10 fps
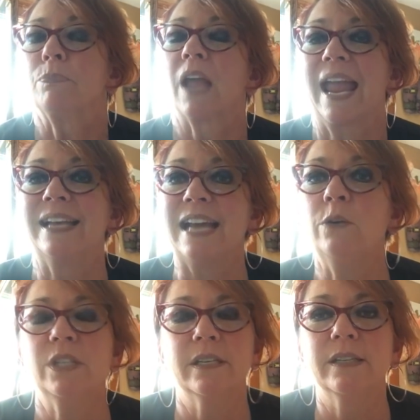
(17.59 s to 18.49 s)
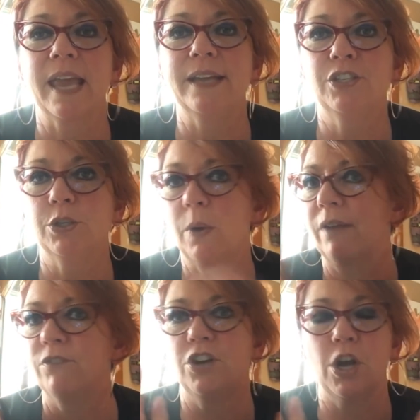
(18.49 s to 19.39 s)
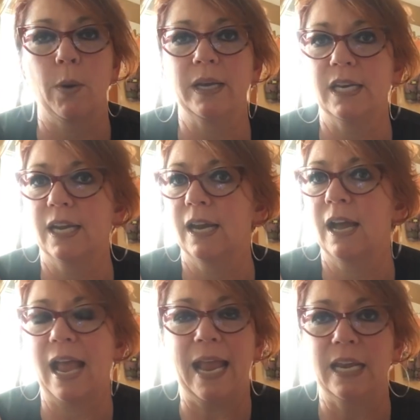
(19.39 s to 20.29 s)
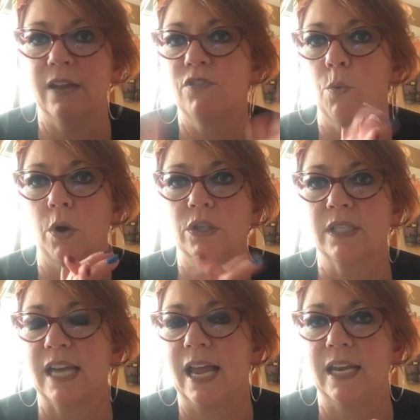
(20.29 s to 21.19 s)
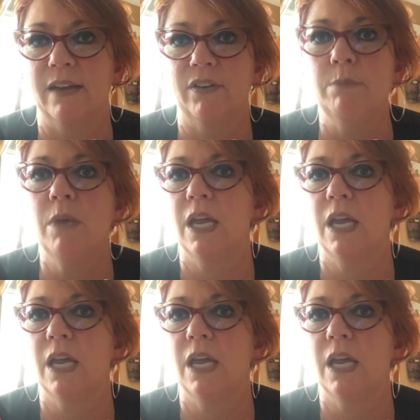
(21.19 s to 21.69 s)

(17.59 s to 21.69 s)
handout in case you have no idea any of the words to any of them.